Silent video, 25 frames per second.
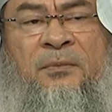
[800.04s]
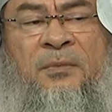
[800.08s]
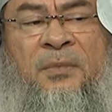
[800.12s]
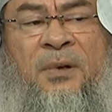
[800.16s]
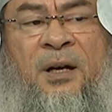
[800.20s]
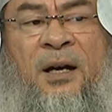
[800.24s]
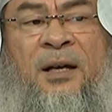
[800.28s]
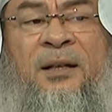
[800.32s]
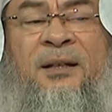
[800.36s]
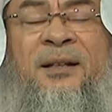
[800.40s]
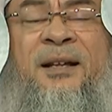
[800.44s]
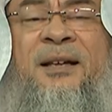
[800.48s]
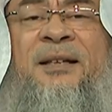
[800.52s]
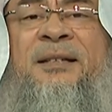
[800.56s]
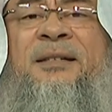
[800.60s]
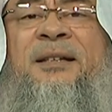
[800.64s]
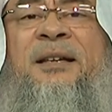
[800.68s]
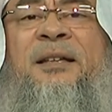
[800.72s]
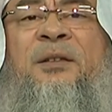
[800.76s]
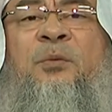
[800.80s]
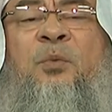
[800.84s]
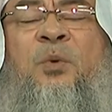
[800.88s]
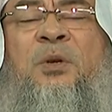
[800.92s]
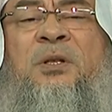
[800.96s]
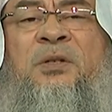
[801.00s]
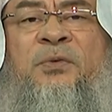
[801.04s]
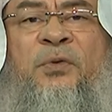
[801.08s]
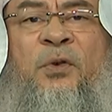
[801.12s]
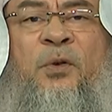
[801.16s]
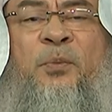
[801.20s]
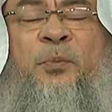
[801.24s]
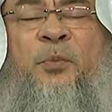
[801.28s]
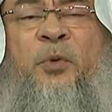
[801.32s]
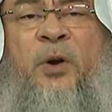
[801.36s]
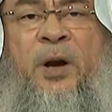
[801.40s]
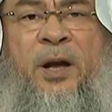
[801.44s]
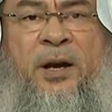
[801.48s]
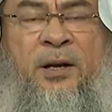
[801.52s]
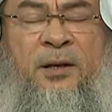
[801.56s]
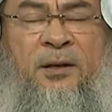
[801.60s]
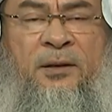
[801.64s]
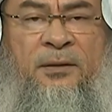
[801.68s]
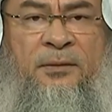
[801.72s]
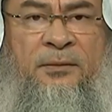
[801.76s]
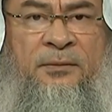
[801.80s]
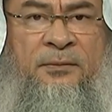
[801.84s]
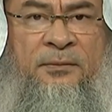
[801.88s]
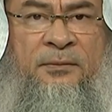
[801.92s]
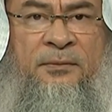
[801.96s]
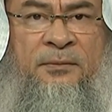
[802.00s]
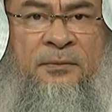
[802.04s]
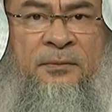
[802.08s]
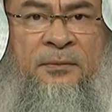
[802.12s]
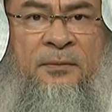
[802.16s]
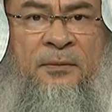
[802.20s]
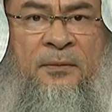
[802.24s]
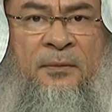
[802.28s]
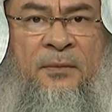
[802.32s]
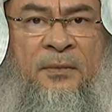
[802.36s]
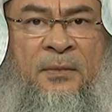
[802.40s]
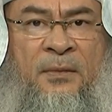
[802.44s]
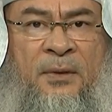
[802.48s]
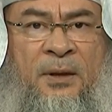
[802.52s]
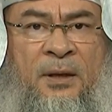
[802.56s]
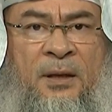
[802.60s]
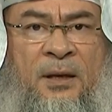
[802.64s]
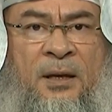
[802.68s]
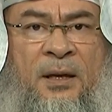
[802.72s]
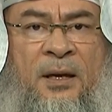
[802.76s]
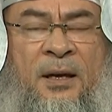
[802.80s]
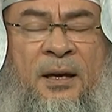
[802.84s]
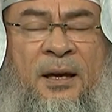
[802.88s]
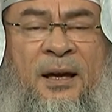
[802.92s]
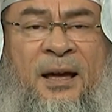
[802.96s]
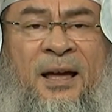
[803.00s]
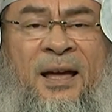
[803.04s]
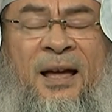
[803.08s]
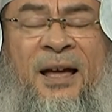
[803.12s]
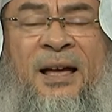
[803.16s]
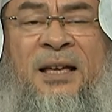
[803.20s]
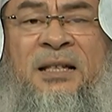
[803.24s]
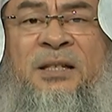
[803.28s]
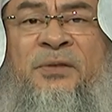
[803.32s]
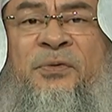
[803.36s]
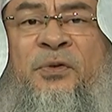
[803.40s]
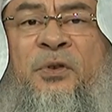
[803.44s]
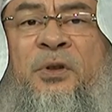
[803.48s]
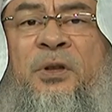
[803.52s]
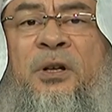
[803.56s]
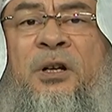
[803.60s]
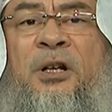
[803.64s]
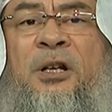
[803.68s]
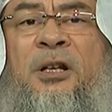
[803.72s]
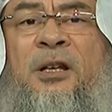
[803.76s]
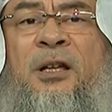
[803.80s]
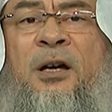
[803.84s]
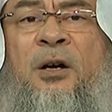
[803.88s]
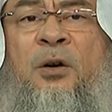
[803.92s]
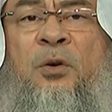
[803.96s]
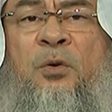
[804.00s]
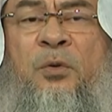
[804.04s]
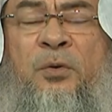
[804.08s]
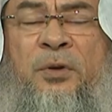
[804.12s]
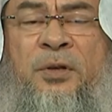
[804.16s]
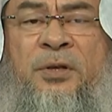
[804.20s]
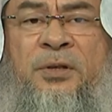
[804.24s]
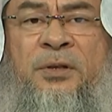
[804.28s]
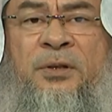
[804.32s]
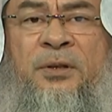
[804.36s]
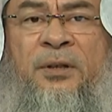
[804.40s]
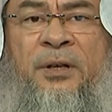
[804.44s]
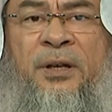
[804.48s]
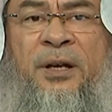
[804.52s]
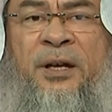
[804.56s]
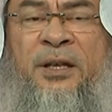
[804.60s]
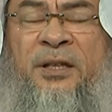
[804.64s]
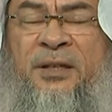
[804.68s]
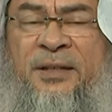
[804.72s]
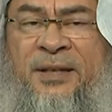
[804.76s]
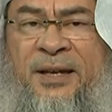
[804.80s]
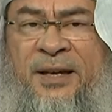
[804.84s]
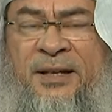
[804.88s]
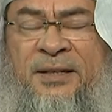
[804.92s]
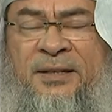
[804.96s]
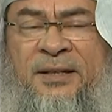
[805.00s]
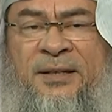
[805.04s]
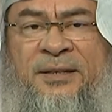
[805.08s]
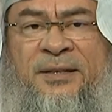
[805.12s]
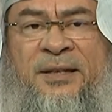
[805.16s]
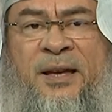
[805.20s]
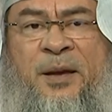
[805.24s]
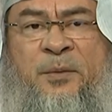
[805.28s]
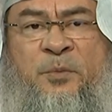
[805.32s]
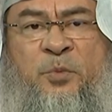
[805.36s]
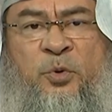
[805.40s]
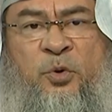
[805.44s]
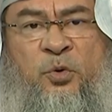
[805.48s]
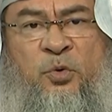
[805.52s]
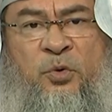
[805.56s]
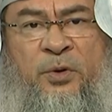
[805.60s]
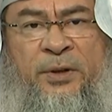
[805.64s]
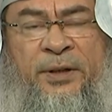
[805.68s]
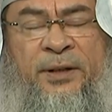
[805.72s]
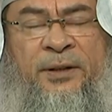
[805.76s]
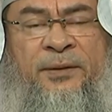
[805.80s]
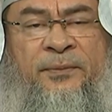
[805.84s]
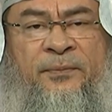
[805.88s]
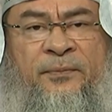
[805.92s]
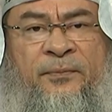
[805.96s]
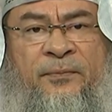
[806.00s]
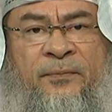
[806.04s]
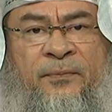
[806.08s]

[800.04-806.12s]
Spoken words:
unless it was for prayer. As for the clothes, it takes the same ruling.